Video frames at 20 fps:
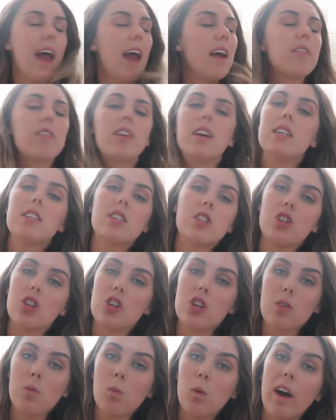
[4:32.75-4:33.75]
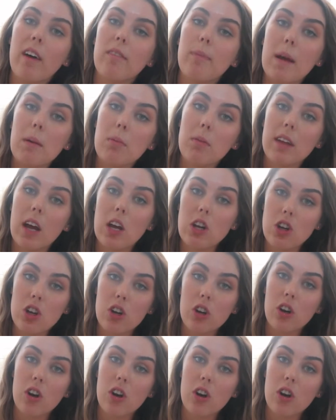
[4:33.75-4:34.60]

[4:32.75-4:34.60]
every institution will have people that you can